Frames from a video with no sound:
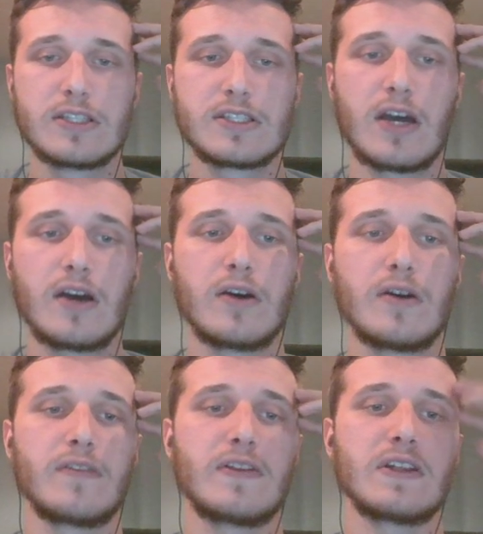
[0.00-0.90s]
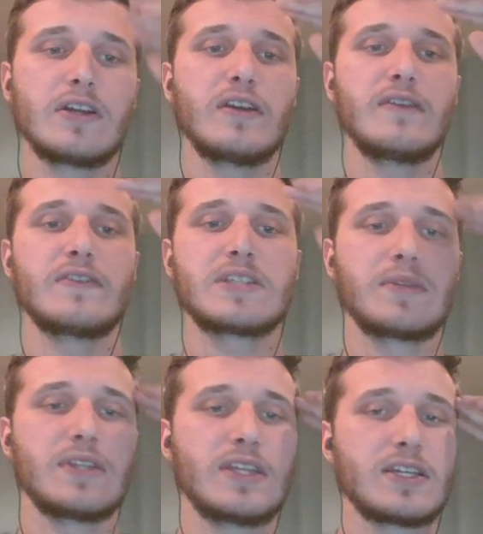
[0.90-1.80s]
So if you're looking for
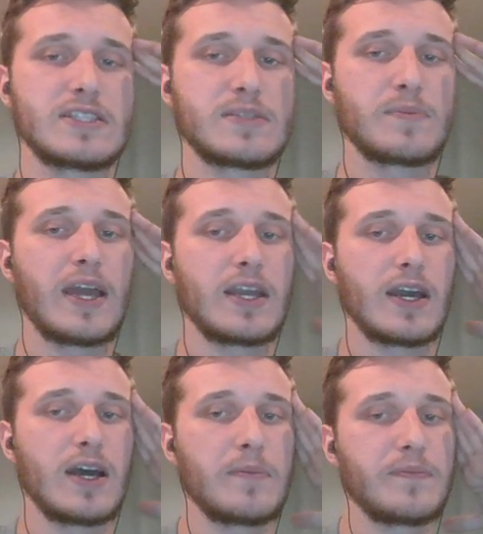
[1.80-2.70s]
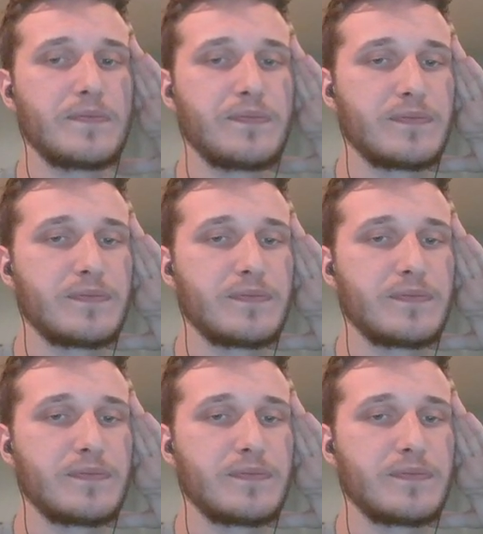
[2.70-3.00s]
something that could spike up,